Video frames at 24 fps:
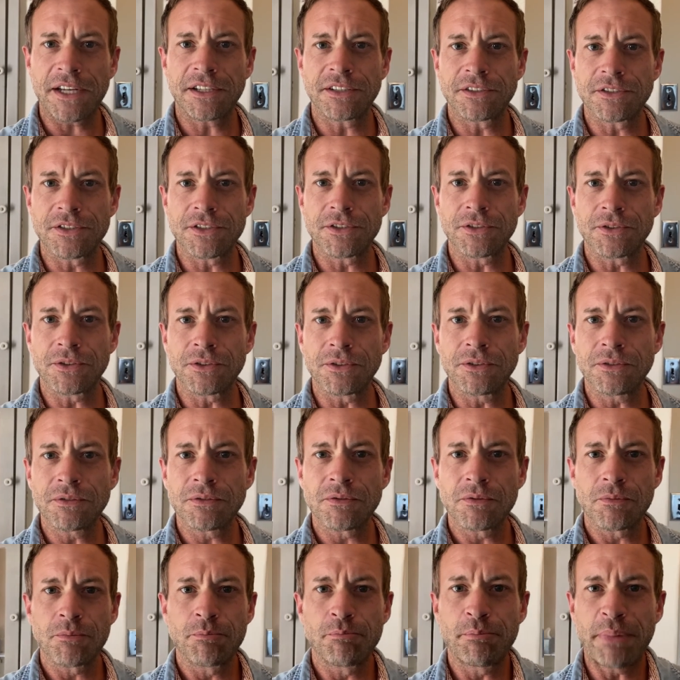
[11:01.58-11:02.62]
and Jill
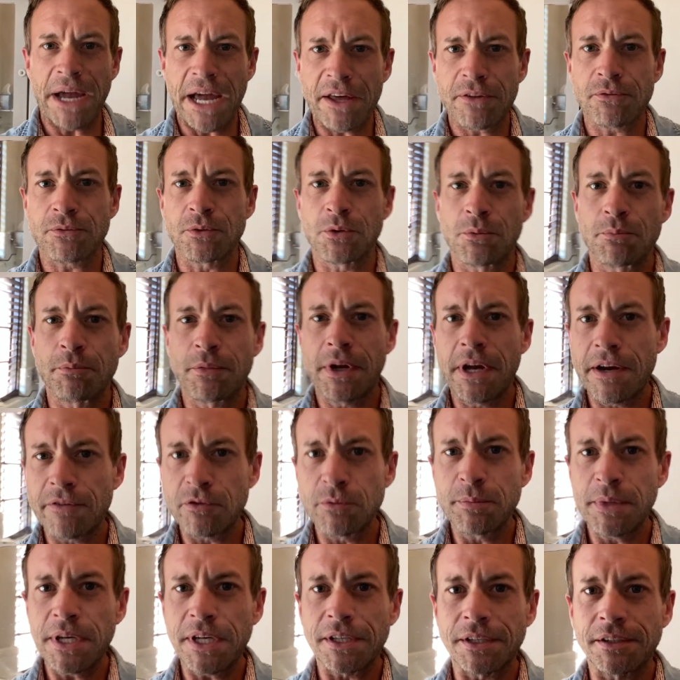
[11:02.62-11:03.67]
bathroom ever
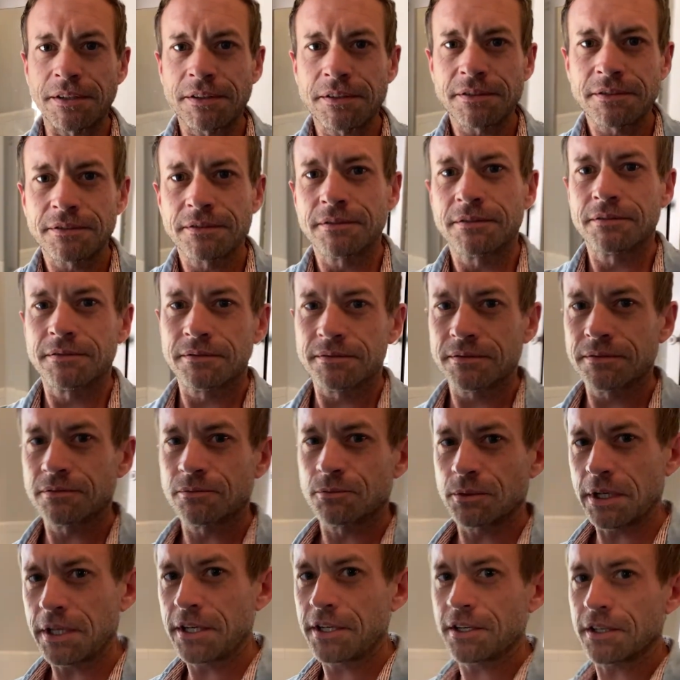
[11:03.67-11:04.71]
made.
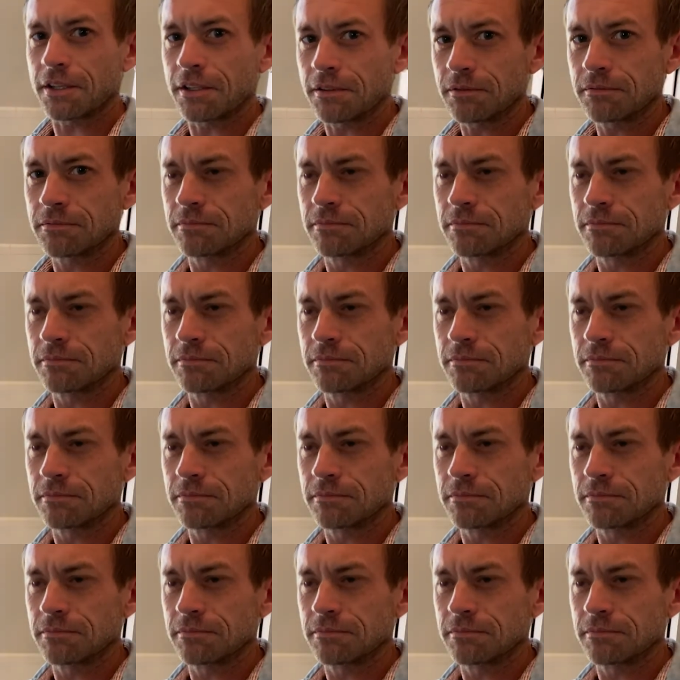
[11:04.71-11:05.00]
Right here.